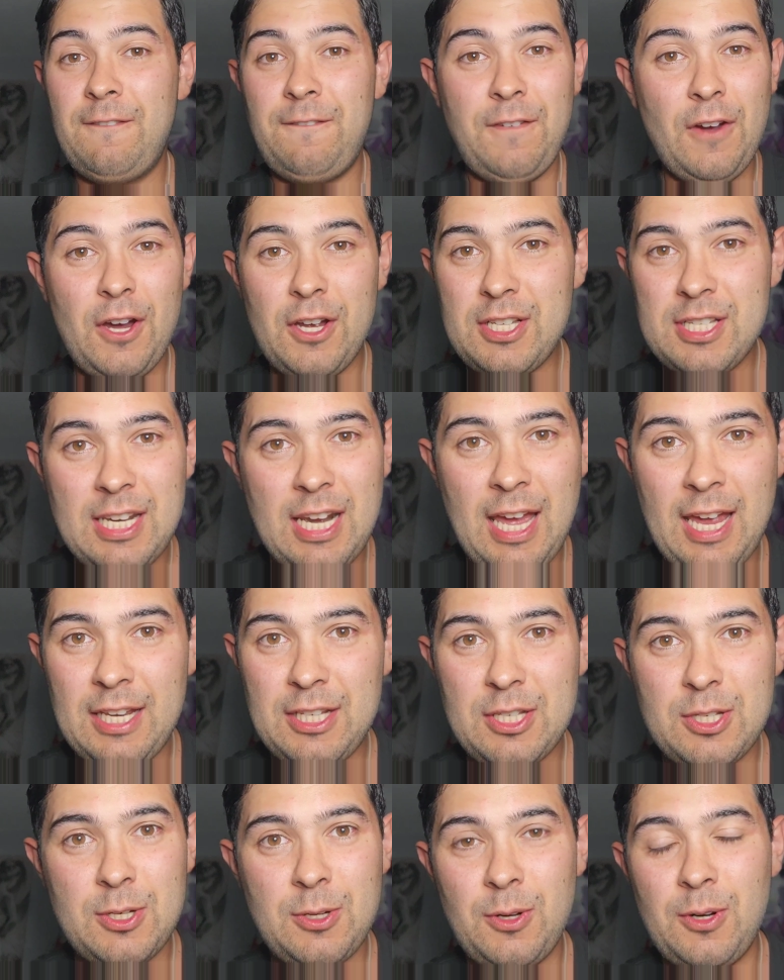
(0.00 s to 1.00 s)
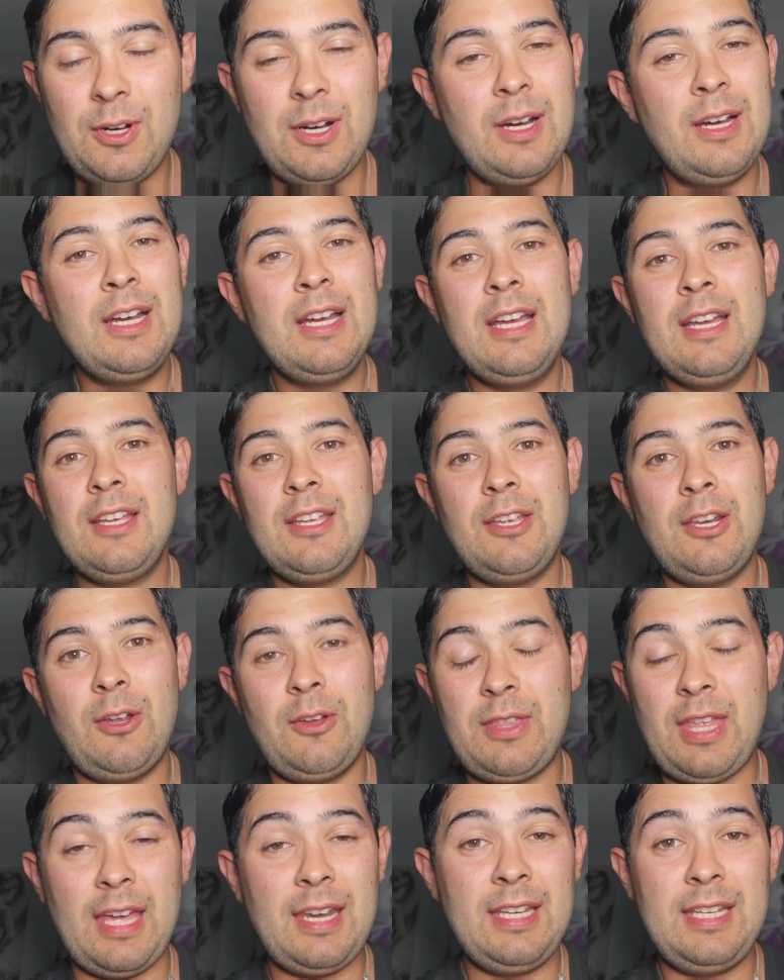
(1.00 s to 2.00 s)
First Lions tour,
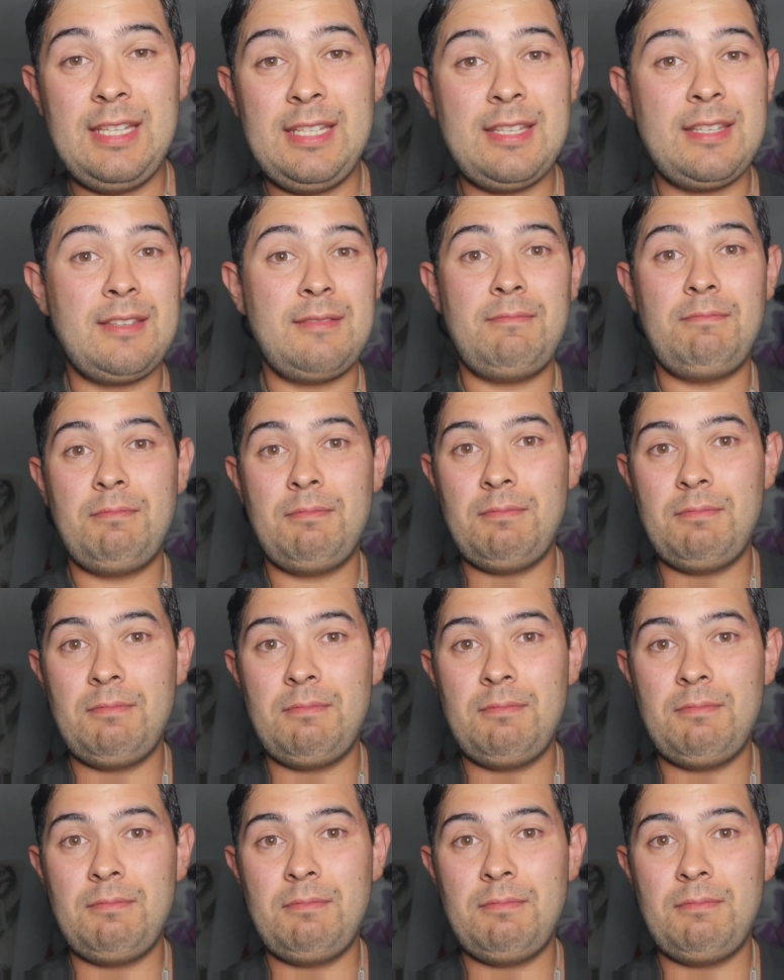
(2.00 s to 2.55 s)
that he's